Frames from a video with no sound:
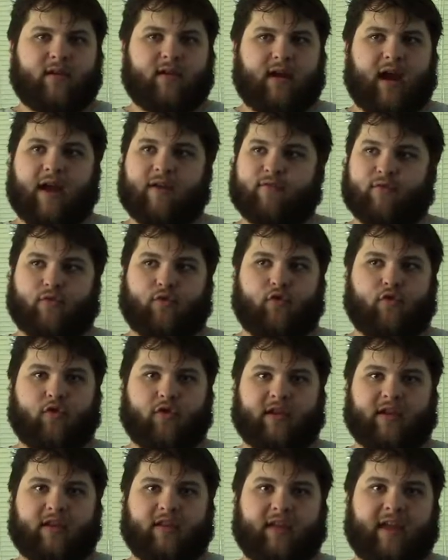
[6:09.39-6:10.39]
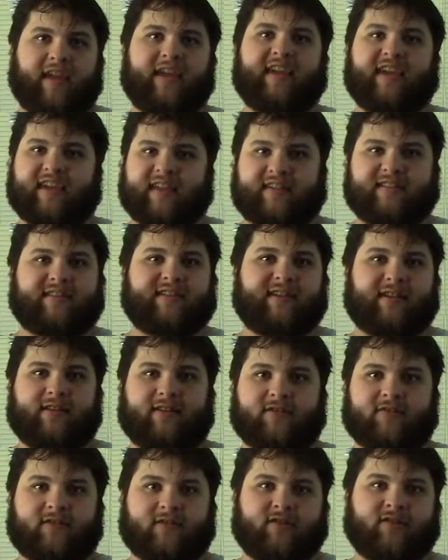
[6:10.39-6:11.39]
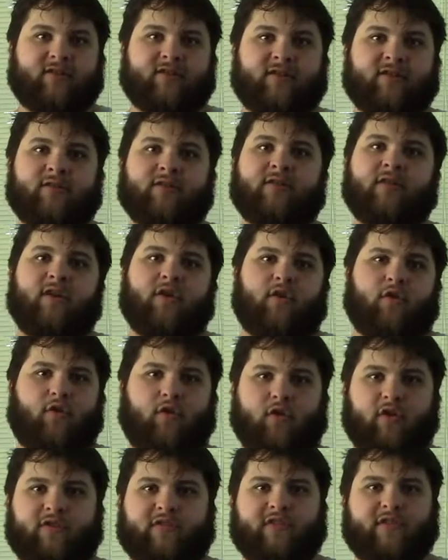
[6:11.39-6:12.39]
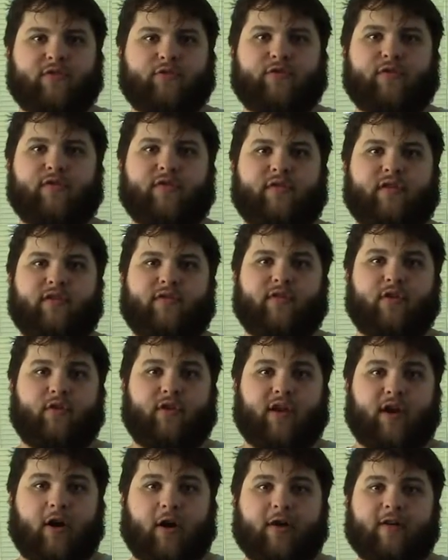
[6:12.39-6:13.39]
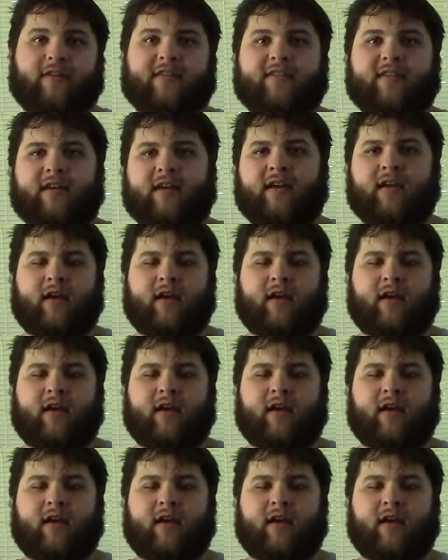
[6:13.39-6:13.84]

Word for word: I've recorded, like Heat Signature or Children of the Zodiarcs,